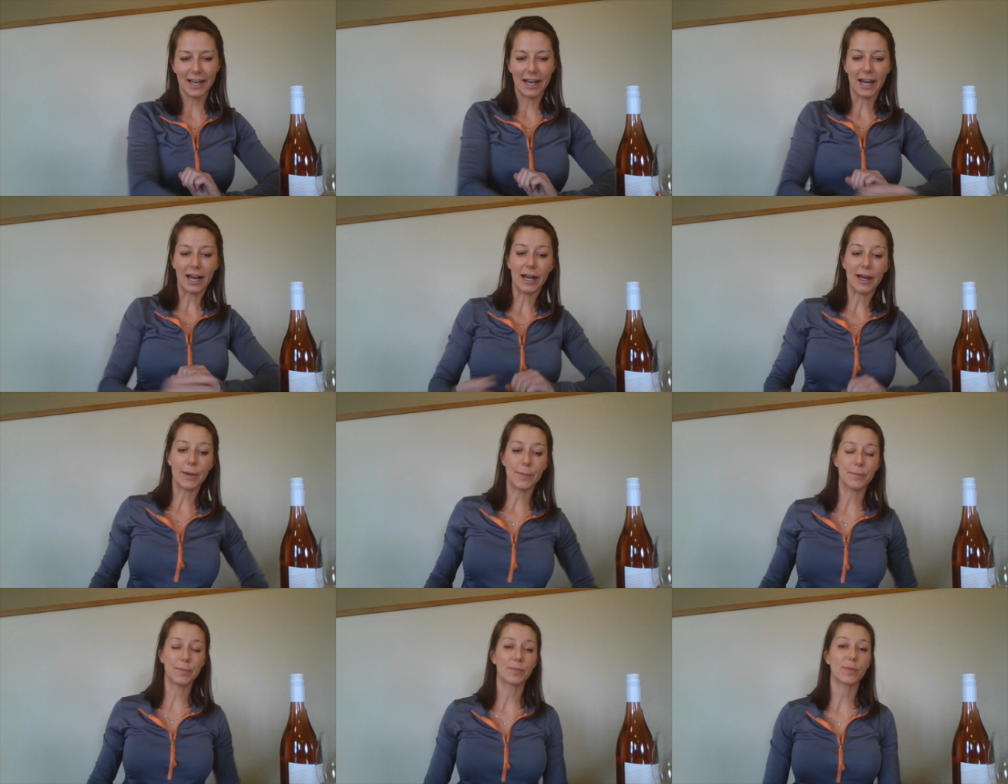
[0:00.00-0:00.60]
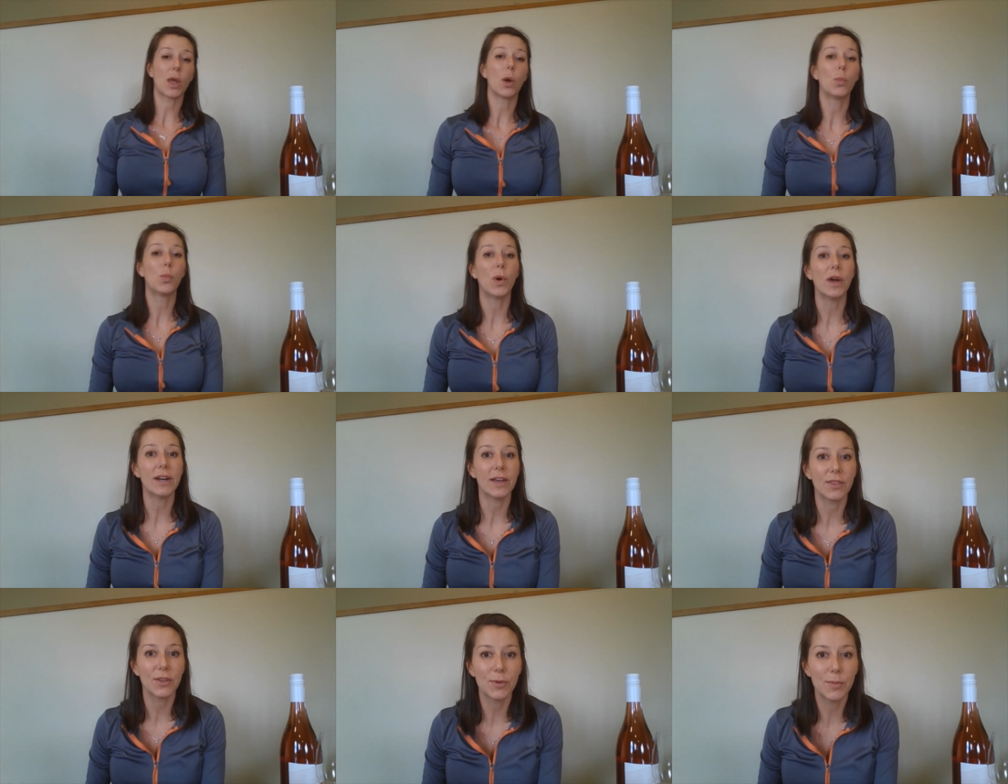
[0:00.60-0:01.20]

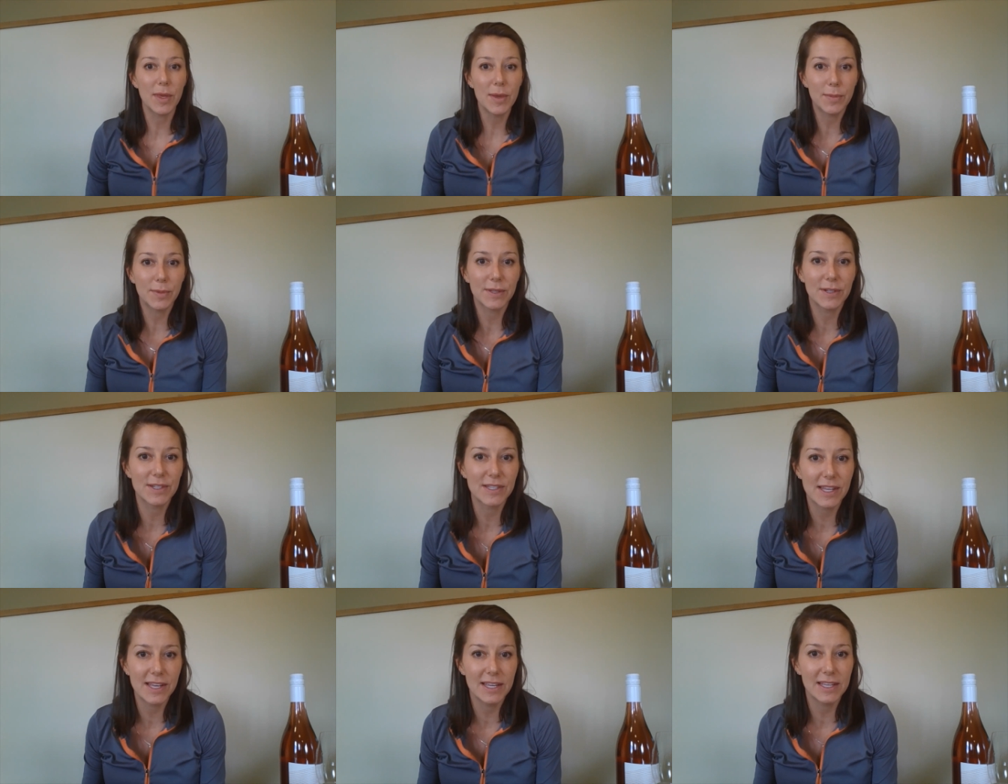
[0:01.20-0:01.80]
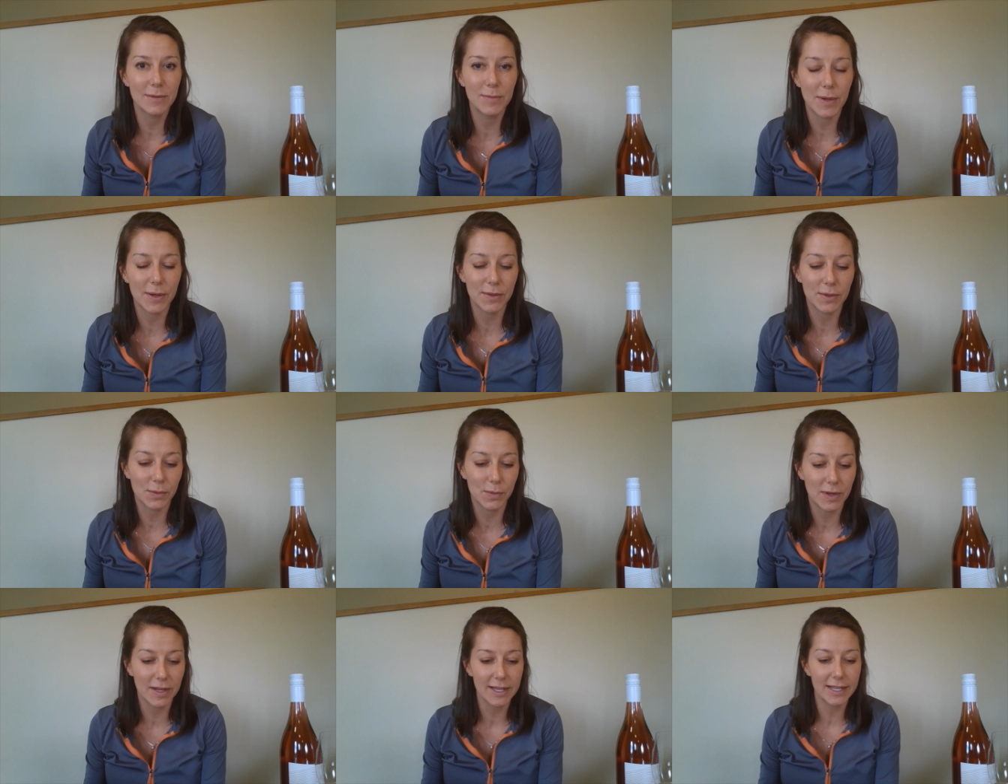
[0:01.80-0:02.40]
What other people are saying
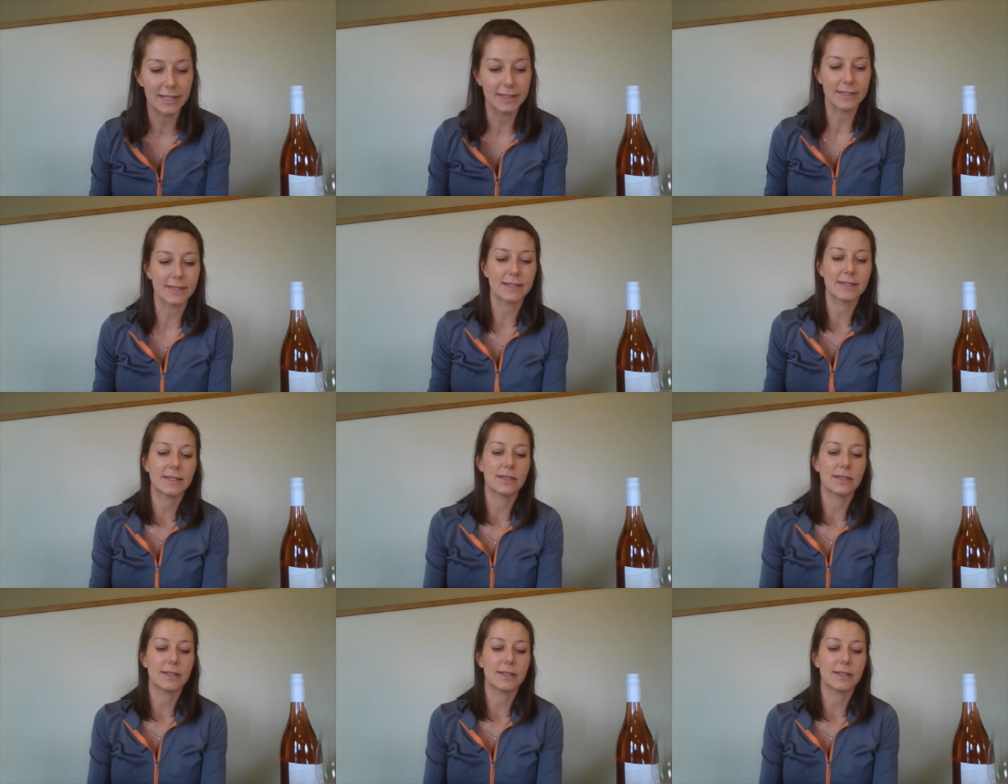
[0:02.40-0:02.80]
about the wines.